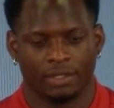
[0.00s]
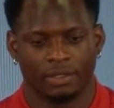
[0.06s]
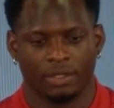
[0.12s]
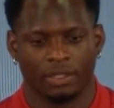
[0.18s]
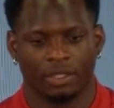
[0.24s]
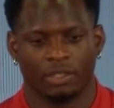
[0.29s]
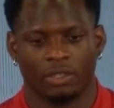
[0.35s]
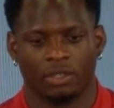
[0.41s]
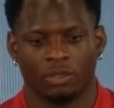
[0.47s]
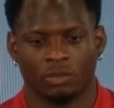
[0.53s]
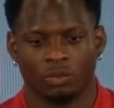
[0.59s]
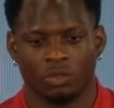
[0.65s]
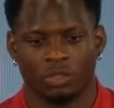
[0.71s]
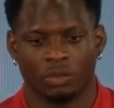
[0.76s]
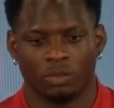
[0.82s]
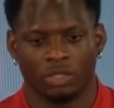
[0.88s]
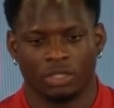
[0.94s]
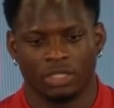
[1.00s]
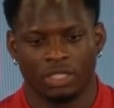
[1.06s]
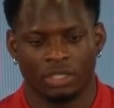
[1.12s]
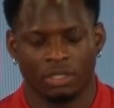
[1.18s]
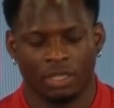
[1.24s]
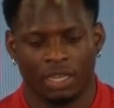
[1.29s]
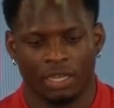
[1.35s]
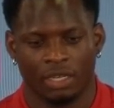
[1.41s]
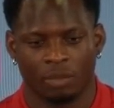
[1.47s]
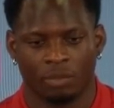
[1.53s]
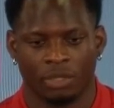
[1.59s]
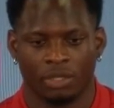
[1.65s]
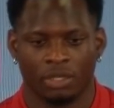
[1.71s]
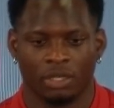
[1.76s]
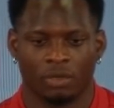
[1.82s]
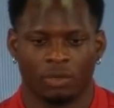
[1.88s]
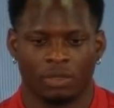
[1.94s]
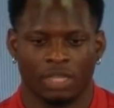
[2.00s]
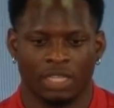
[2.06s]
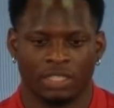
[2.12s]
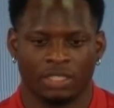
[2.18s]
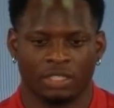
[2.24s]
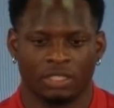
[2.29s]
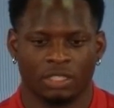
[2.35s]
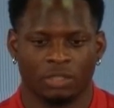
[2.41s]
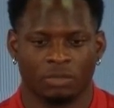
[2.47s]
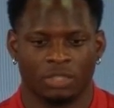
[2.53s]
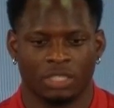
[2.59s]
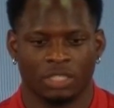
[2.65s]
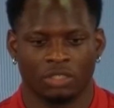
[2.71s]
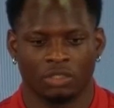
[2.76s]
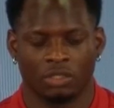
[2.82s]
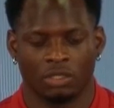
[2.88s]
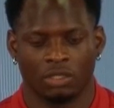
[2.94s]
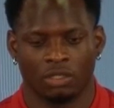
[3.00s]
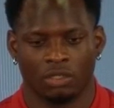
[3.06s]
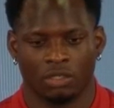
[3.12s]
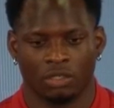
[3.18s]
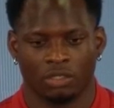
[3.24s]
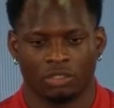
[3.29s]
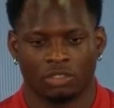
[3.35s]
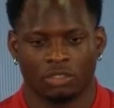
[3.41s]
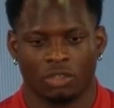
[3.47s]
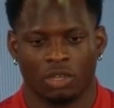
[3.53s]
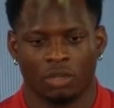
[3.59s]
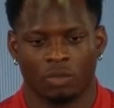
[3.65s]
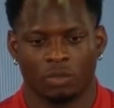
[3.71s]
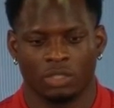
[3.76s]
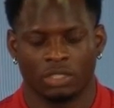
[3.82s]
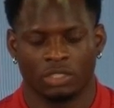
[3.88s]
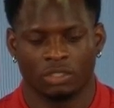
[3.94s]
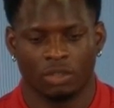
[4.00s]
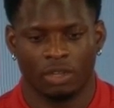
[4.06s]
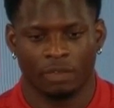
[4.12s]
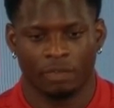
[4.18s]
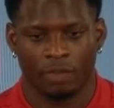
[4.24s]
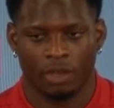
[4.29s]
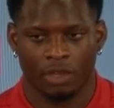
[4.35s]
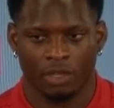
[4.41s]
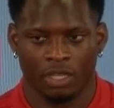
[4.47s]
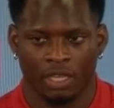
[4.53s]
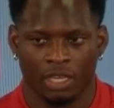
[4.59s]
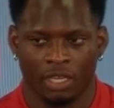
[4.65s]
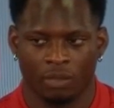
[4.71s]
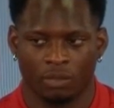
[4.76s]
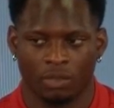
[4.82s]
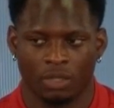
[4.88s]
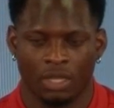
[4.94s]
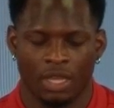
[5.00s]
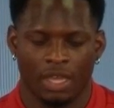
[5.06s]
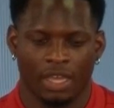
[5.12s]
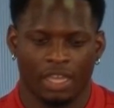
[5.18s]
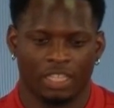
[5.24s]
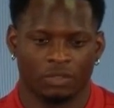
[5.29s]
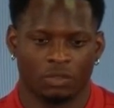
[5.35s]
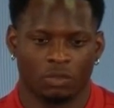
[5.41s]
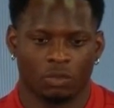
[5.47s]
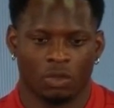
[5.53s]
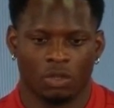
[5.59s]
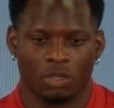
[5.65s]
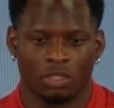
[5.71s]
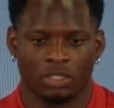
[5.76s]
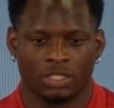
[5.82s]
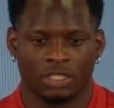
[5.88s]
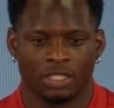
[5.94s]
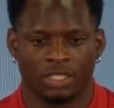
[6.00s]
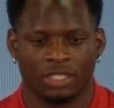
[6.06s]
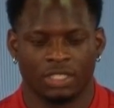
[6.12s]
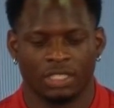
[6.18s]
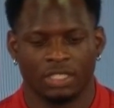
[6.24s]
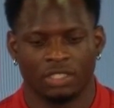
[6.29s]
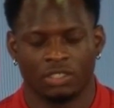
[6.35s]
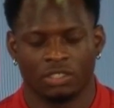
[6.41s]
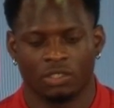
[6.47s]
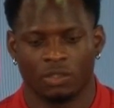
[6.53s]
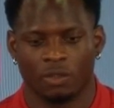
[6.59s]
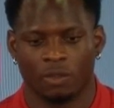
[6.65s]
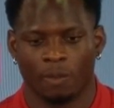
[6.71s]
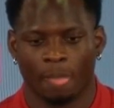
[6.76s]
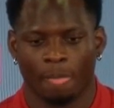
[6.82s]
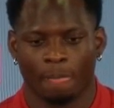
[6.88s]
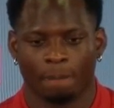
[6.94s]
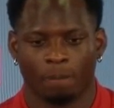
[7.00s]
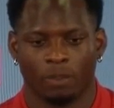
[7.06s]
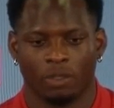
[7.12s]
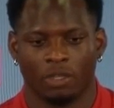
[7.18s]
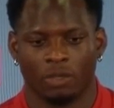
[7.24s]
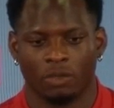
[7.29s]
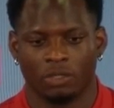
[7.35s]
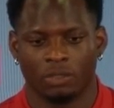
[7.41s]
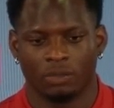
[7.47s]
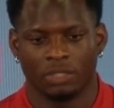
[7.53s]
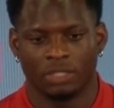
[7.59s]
you know, we're still kind of building a relationship, just, you know, starting with the start of fall camp as we roll on to the season. So, you know, we